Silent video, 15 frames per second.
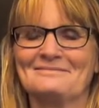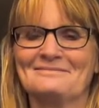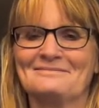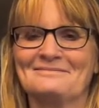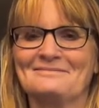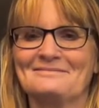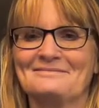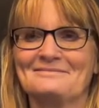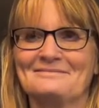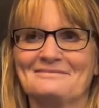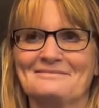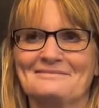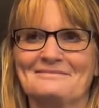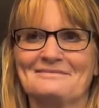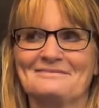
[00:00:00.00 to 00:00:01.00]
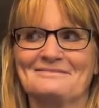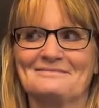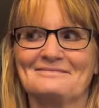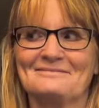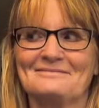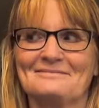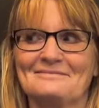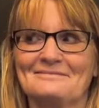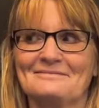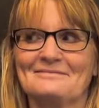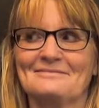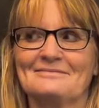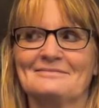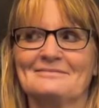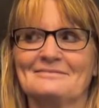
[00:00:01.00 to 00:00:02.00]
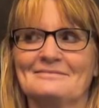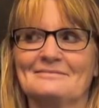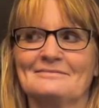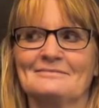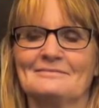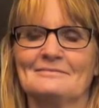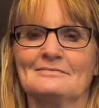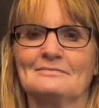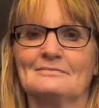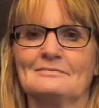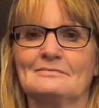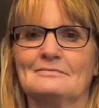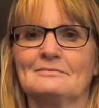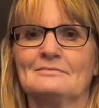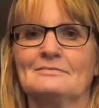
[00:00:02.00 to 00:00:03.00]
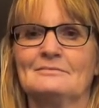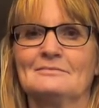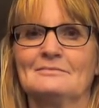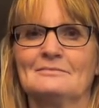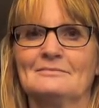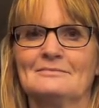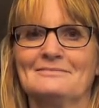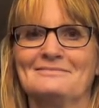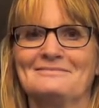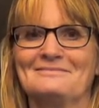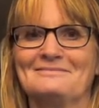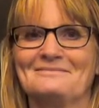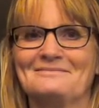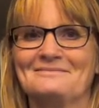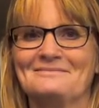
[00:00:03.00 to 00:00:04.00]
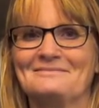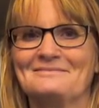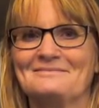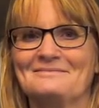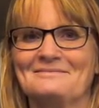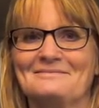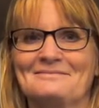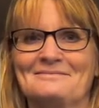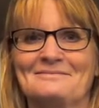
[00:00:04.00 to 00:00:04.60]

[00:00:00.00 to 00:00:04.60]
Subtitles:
No words are spoken by the person on screen.